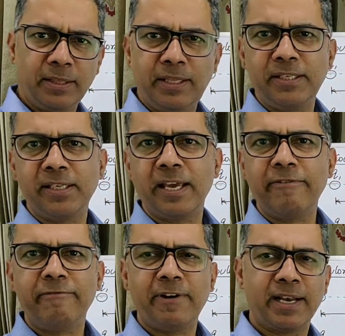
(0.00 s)
this
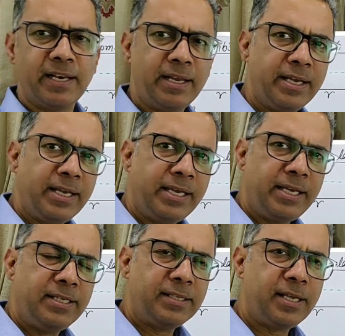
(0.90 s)
F1
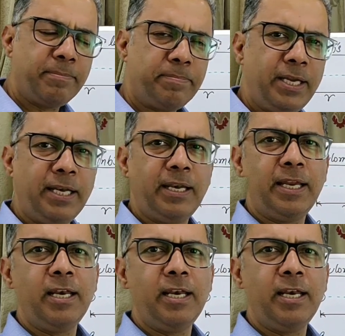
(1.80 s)
is completely